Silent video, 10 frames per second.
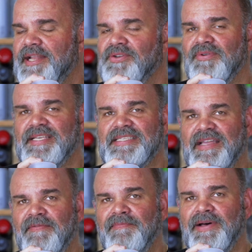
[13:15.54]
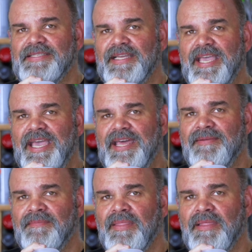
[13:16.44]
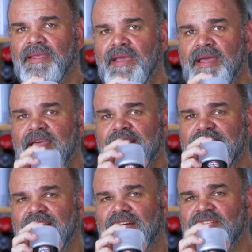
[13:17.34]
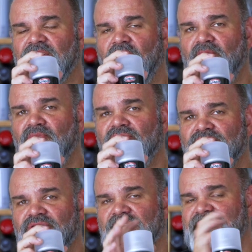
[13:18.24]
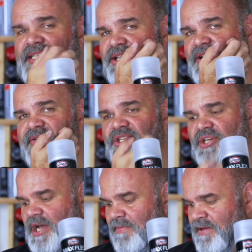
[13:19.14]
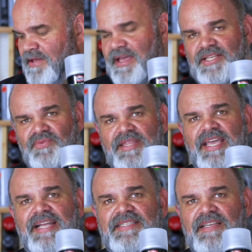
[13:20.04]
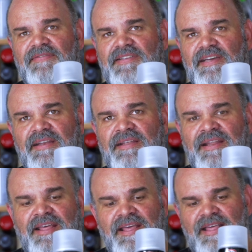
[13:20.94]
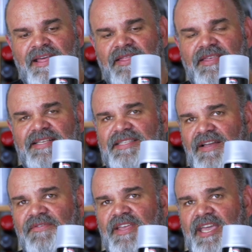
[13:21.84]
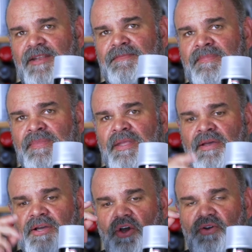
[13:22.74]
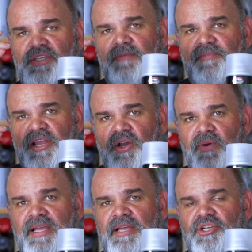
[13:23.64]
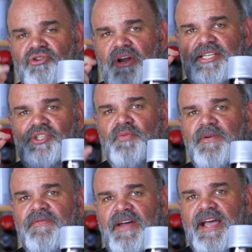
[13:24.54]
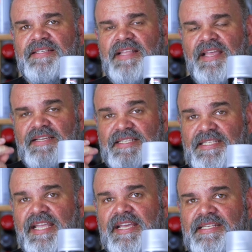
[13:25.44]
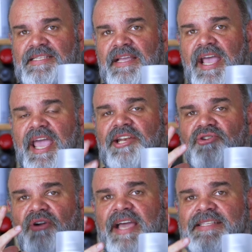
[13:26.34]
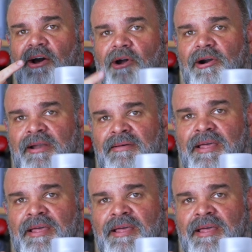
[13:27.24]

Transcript: it's only 7 bucks a can, does almost or just as good of a job as what that stuff did. This stuff, again, goes on pretty quick, dries super fast, stinks, and dries hard.